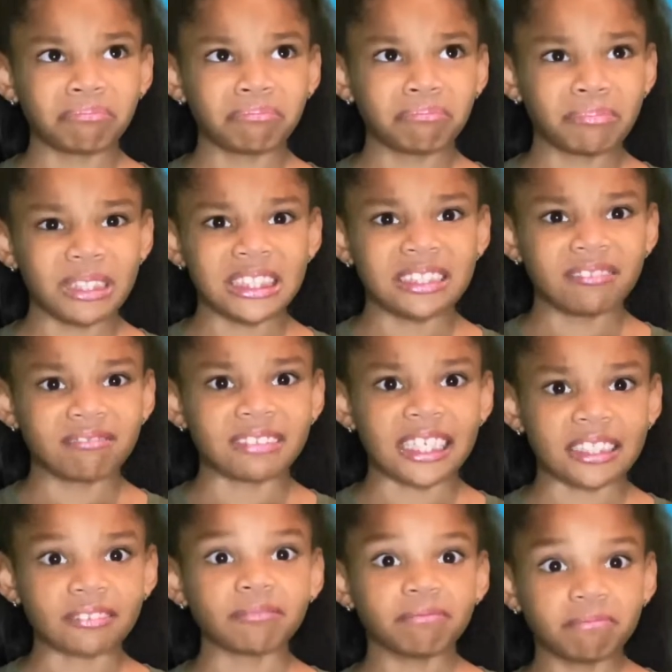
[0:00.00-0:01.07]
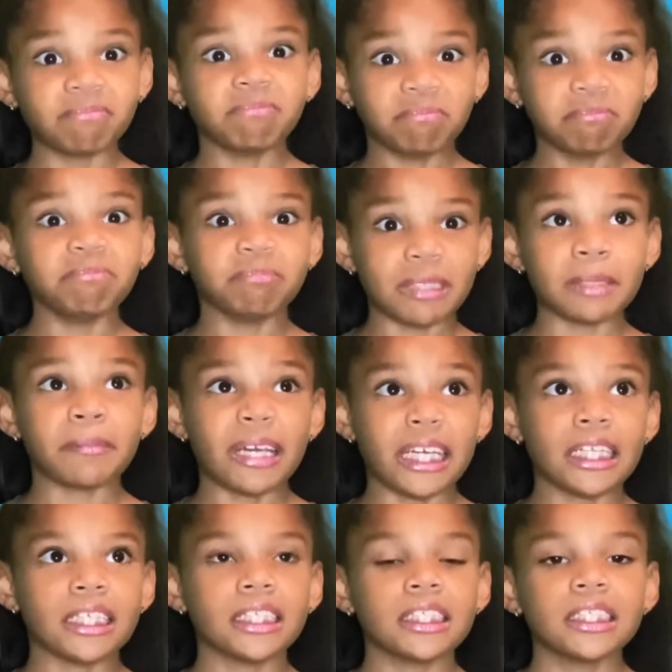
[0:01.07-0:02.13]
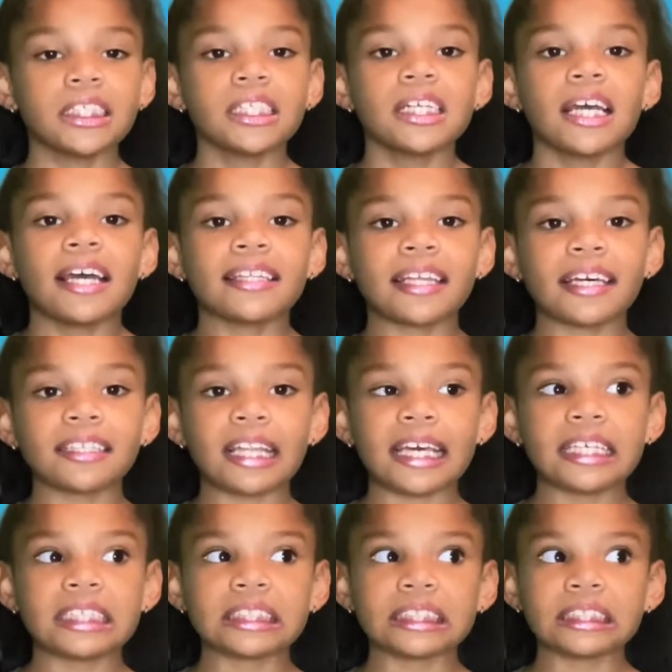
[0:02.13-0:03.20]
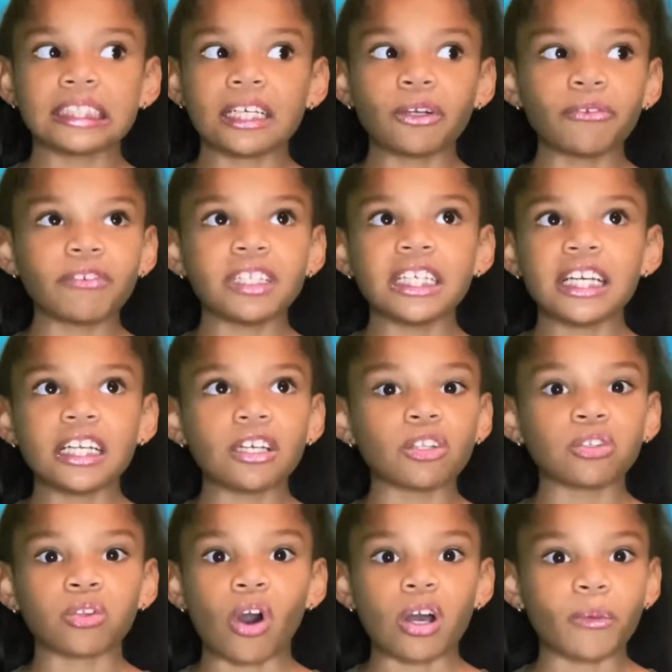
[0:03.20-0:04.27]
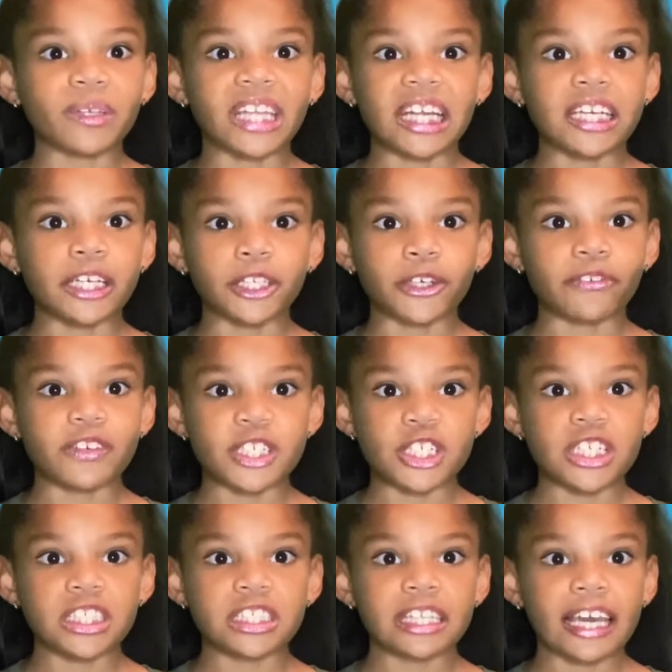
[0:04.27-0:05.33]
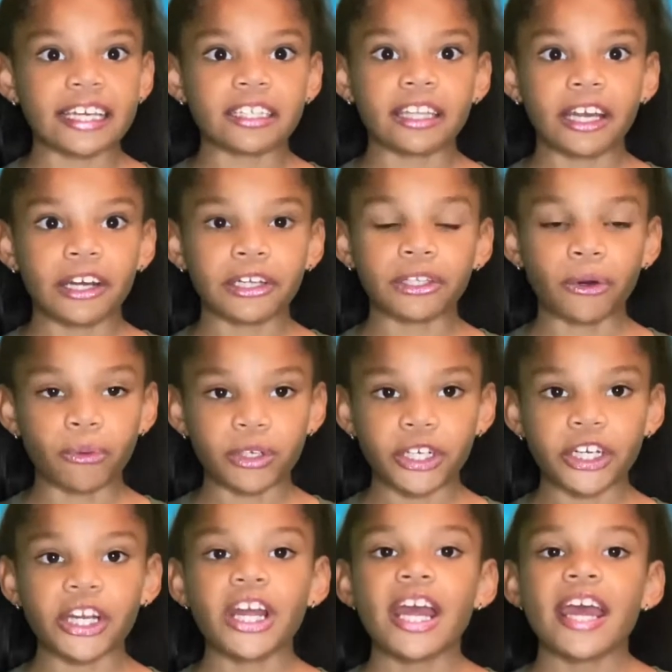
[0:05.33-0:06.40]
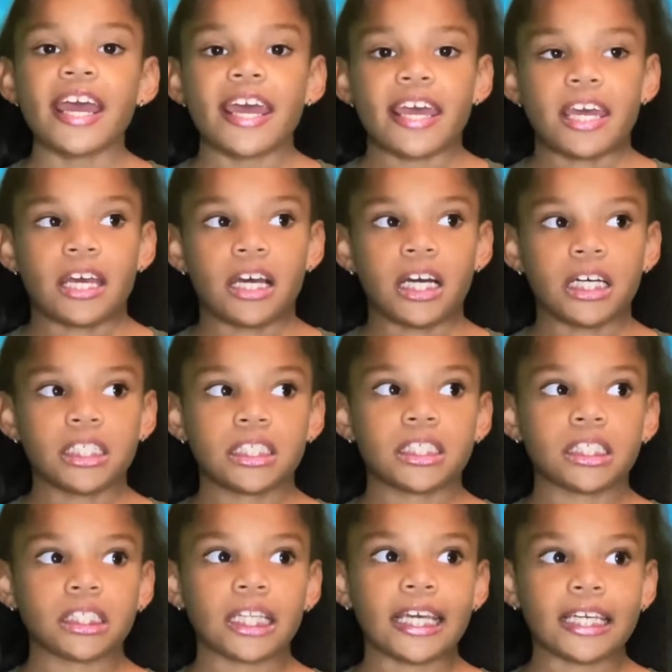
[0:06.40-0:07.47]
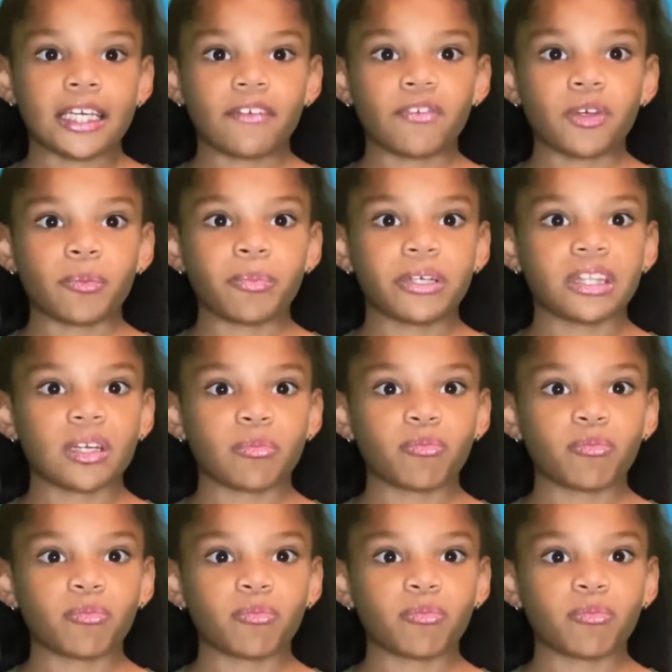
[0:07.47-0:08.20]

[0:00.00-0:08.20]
mean, like mean. And then like they don't really get along with any other fishes. Like they're a loner, and like if you put them